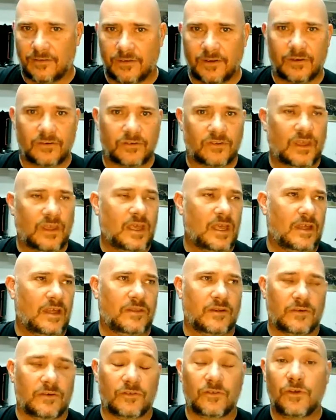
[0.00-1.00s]
There's
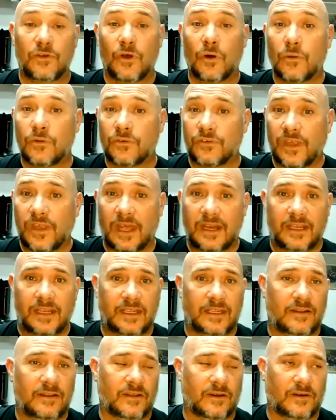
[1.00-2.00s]
goal
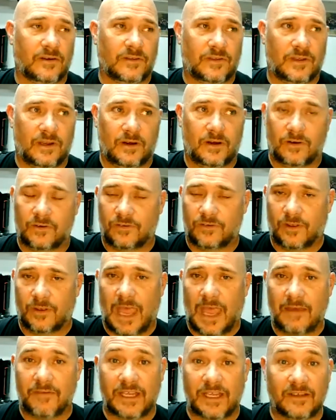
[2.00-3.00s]
setting, there's
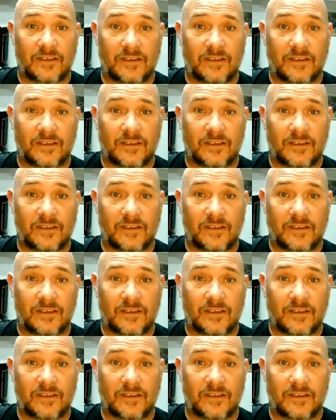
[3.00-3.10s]
having a